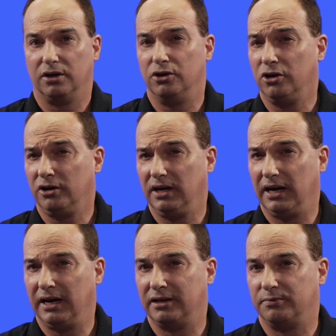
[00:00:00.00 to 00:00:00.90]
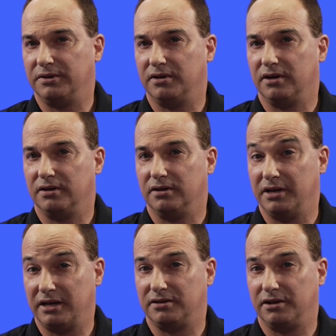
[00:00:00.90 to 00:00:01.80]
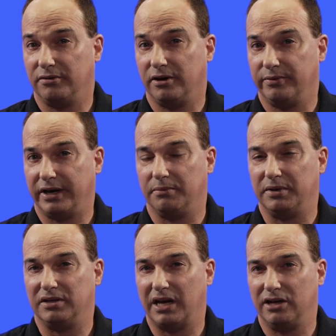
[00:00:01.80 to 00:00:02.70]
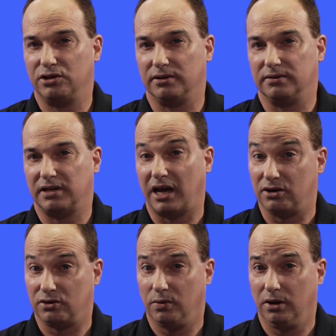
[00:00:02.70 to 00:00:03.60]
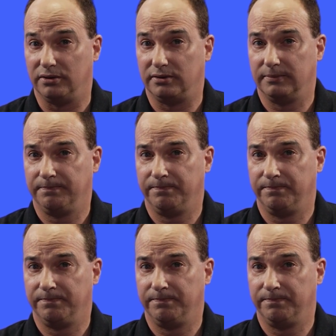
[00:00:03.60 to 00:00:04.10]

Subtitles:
not aligned with net zero recommendations, end quote.